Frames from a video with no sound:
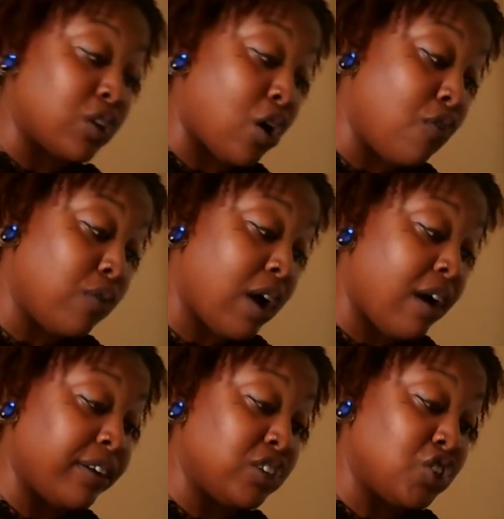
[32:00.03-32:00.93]
the
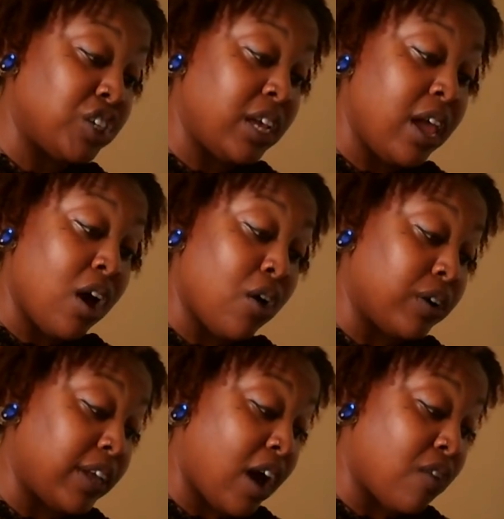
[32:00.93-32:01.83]
overall energy
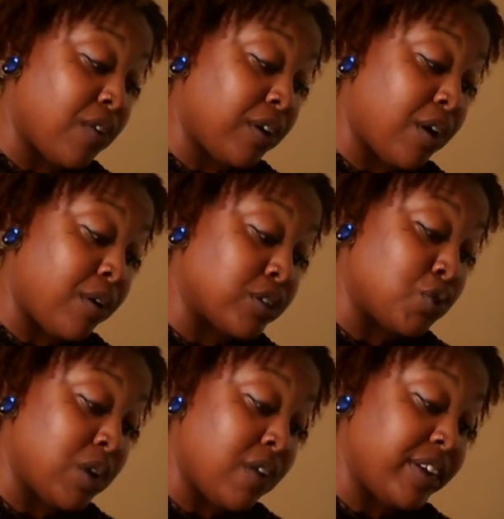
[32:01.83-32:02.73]
on y'all Virgo is
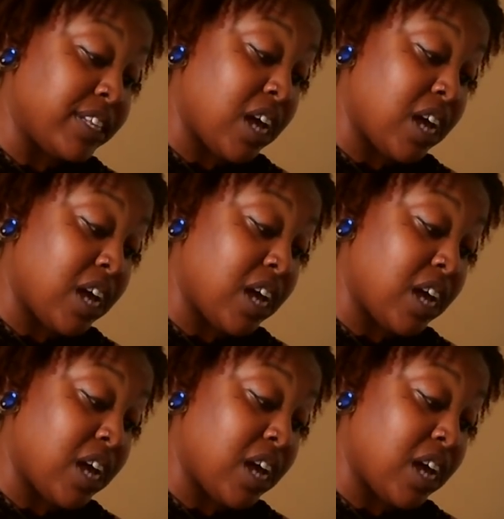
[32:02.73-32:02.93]
whoever is